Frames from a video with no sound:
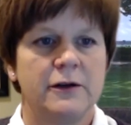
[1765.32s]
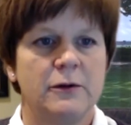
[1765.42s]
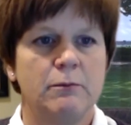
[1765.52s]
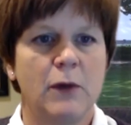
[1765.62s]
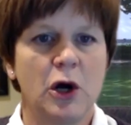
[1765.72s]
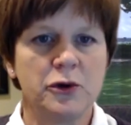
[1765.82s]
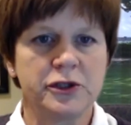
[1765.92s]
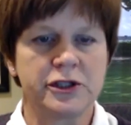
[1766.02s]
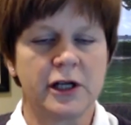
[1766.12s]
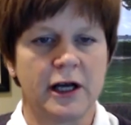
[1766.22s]

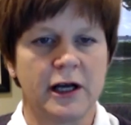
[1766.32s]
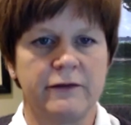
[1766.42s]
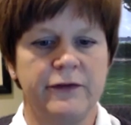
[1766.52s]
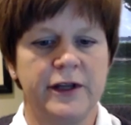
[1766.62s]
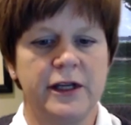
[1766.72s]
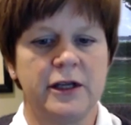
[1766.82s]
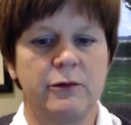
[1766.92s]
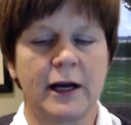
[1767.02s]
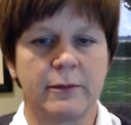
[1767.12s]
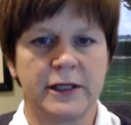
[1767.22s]
most of the
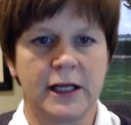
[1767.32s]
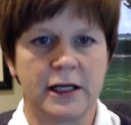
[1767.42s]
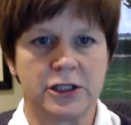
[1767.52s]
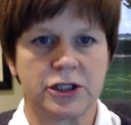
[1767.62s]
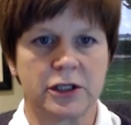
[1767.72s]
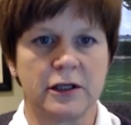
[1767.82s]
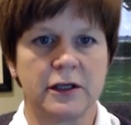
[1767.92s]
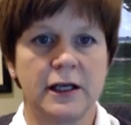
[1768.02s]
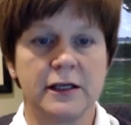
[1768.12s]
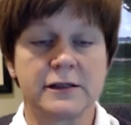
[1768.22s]

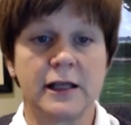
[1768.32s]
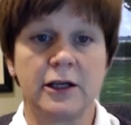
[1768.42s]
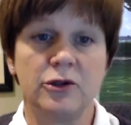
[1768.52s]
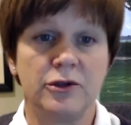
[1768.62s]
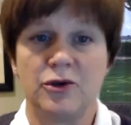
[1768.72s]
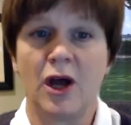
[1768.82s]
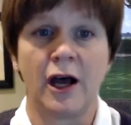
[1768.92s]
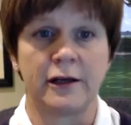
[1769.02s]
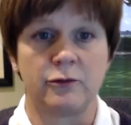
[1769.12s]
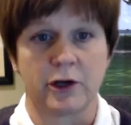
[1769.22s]
recommendation is that you do
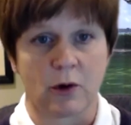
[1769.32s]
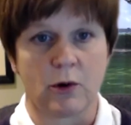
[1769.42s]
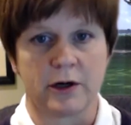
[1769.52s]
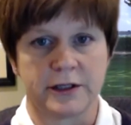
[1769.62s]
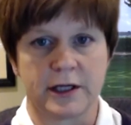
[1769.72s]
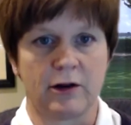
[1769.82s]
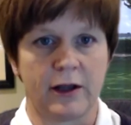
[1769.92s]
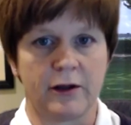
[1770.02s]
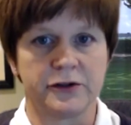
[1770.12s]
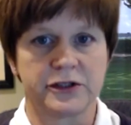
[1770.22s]
not record
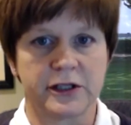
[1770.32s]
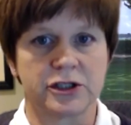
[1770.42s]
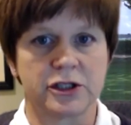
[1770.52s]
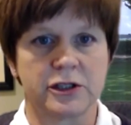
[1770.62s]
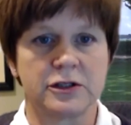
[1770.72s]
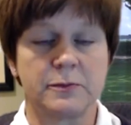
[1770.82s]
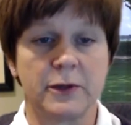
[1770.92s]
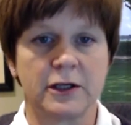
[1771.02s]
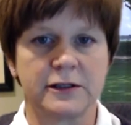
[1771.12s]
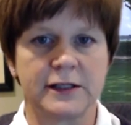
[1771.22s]
telehealth sessions,
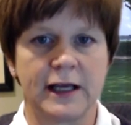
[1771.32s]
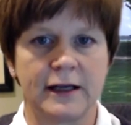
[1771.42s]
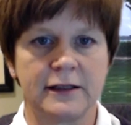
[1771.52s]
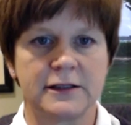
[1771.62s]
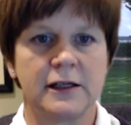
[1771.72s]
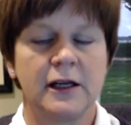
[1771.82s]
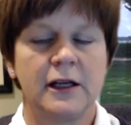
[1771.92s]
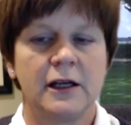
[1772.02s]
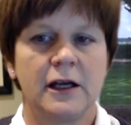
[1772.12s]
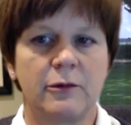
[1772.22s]
because that
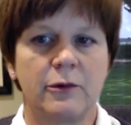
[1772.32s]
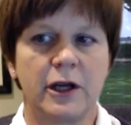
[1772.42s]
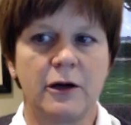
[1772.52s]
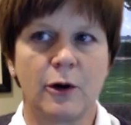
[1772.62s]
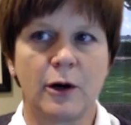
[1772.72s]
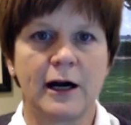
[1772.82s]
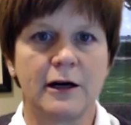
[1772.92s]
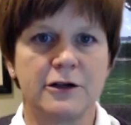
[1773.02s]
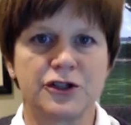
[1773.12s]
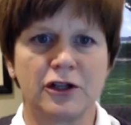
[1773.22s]

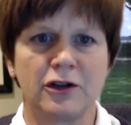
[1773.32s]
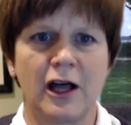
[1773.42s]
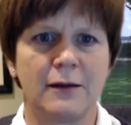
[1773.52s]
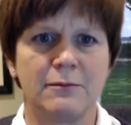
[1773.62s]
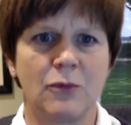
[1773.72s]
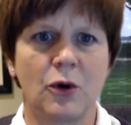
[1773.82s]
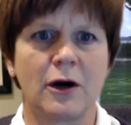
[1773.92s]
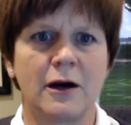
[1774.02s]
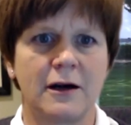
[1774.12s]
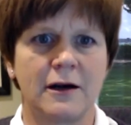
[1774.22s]
requires a lot
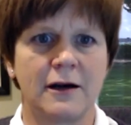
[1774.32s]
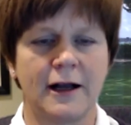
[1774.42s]
more